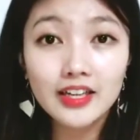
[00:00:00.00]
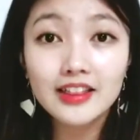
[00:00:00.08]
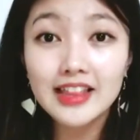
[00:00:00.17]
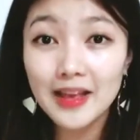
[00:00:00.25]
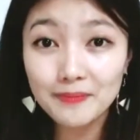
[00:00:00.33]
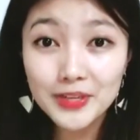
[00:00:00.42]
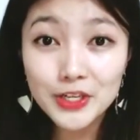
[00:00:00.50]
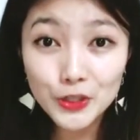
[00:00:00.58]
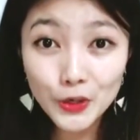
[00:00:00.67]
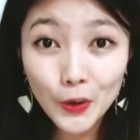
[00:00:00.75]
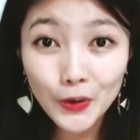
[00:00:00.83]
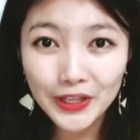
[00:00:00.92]
Let me
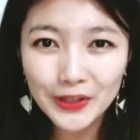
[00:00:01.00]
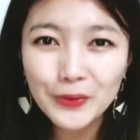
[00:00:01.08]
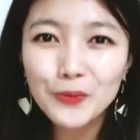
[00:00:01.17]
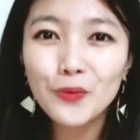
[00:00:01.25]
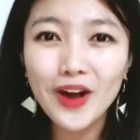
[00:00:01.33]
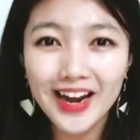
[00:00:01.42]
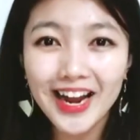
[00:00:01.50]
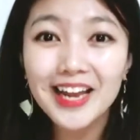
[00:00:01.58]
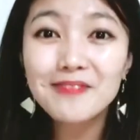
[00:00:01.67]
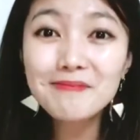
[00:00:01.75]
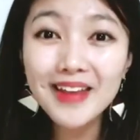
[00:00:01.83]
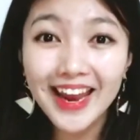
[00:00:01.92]
show you what
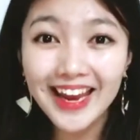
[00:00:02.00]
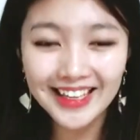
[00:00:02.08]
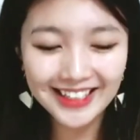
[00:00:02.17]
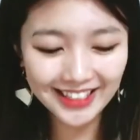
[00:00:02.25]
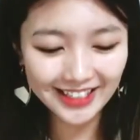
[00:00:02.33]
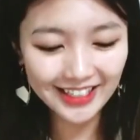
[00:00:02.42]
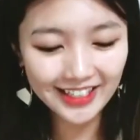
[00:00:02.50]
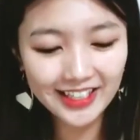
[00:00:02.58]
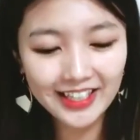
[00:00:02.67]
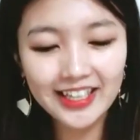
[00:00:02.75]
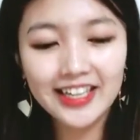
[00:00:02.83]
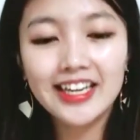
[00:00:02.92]
I made.
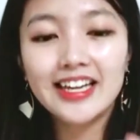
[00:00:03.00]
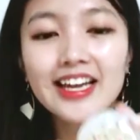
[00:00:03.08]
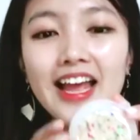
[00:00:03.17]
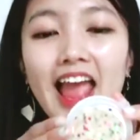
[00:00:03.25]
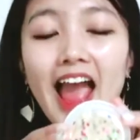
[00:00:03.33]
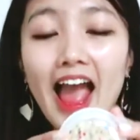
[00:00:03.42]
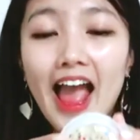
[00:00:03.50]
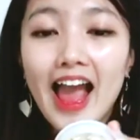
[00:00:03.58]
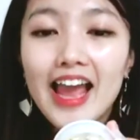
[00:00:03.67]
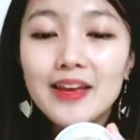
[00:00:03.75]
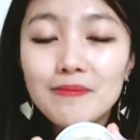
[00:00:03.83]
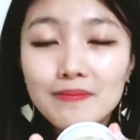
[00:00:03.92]

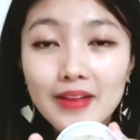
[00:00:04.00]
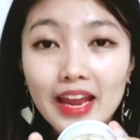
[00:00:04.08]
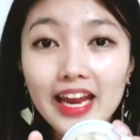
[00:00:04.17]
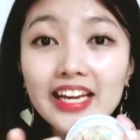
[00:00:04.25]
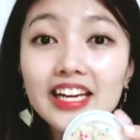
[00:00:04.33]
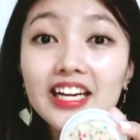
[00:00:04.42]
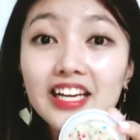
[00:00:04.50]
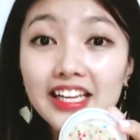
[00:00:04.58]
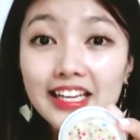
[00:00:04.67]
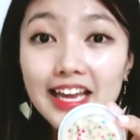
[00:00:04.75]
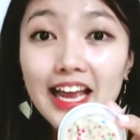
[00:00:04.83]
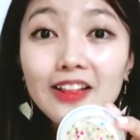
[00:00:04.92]
I made a
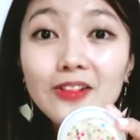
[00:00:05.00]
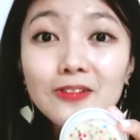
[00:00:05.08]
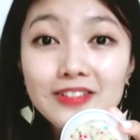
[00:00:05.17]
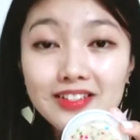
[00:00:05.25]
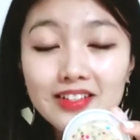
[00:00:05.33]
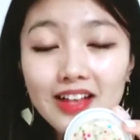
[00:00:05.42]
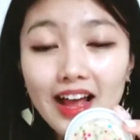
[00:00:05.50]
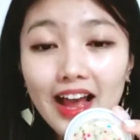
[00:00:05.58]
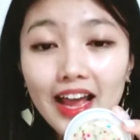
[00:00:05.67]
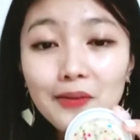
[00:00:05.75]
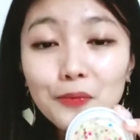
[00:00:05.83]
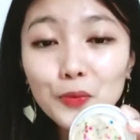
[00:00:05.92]
yellow
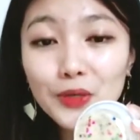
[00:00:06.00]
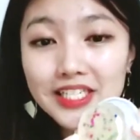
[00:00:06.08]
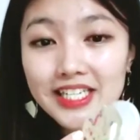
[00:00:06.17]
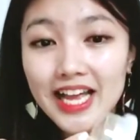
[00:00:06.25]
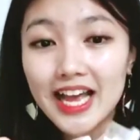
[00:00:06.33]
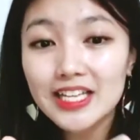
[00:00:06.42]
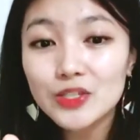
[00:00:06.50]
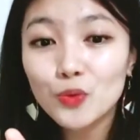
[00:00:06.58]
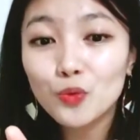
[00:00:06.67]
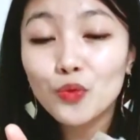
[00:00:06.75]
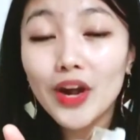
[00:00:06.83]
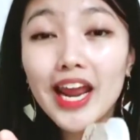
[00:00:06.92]
slime which has
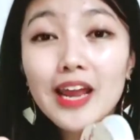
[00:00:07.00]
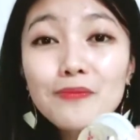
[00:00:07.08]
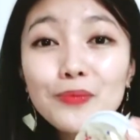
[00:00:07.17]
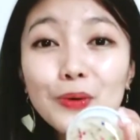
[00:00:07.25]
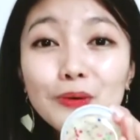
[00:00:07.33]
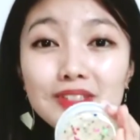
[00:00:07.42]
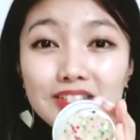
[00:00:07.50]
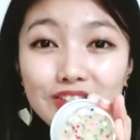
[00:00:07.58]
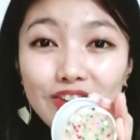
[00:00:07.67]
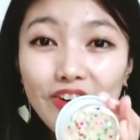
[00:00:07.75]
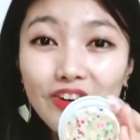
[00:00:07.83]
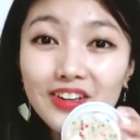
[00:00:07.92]
rainbow
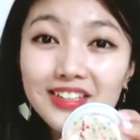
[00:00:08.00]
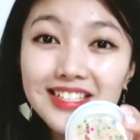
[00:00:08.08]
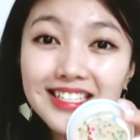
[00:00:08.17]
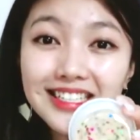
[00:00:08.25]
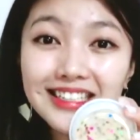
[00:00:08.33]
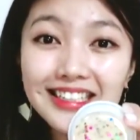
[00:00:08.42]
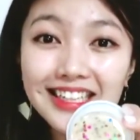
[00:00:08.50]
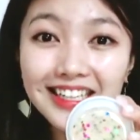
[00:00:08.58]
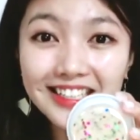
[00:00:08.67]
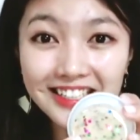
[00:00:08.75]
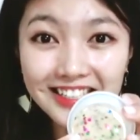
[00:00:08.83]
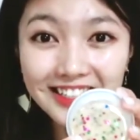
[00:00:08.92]
stars
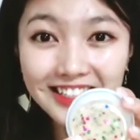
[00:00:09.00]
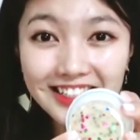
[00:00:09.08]
glitter.